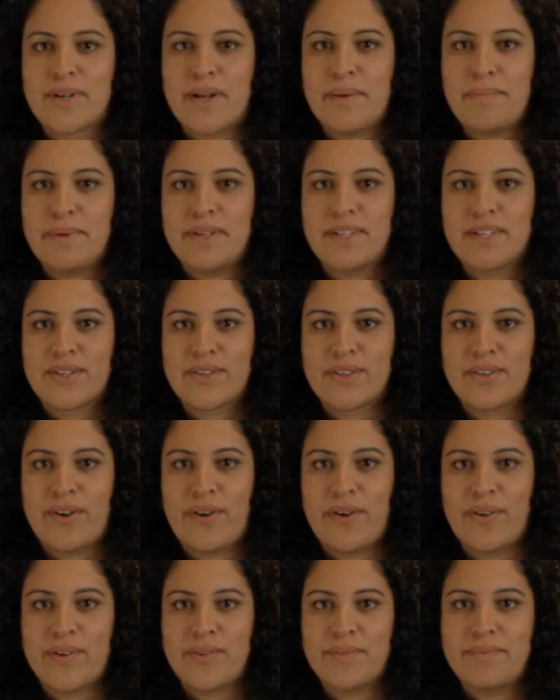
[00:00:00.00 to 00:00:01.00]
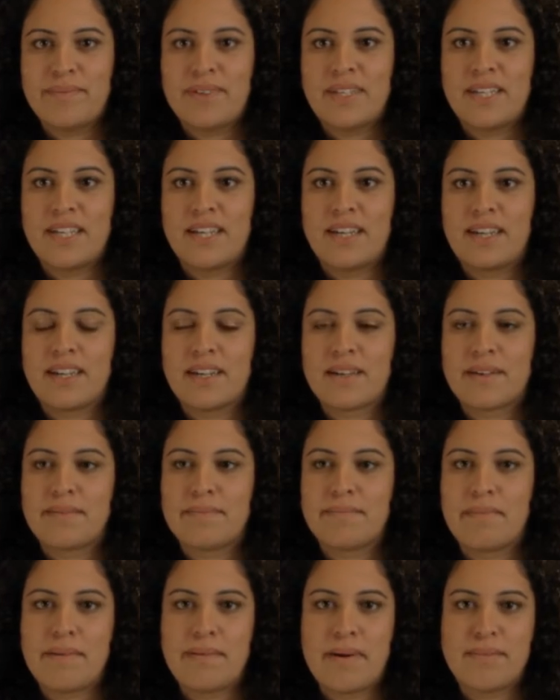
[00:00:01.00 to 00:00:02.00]
up in a good home.
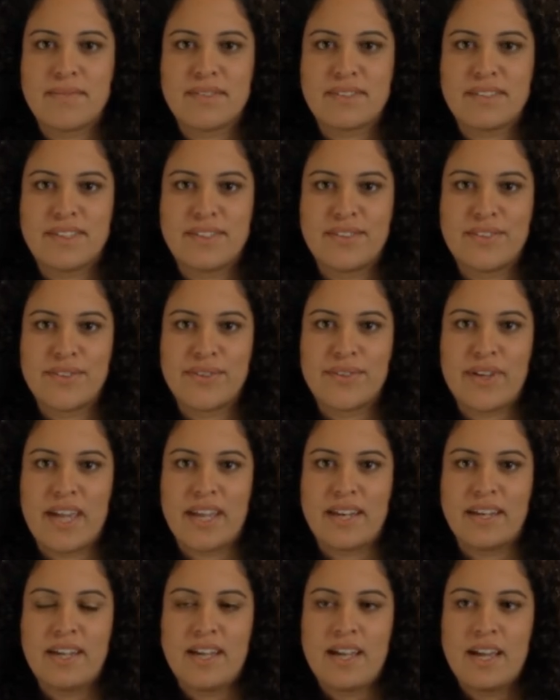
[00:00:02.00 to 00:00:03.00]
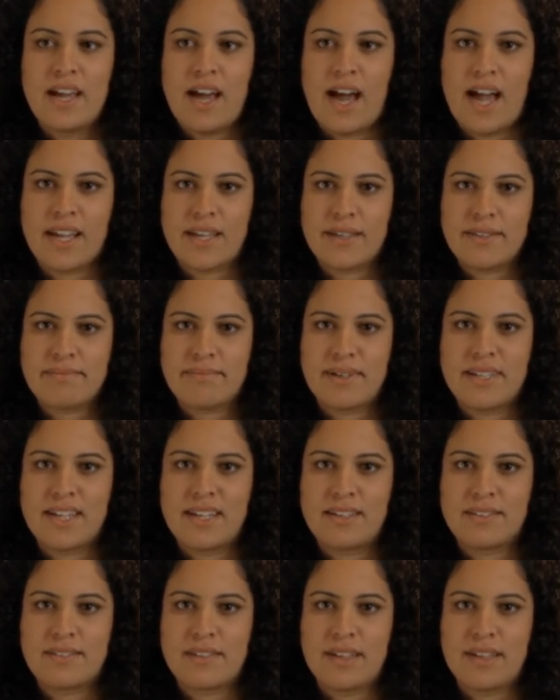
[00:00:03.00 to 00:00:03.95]
My mum was Hindu and I guess my dad's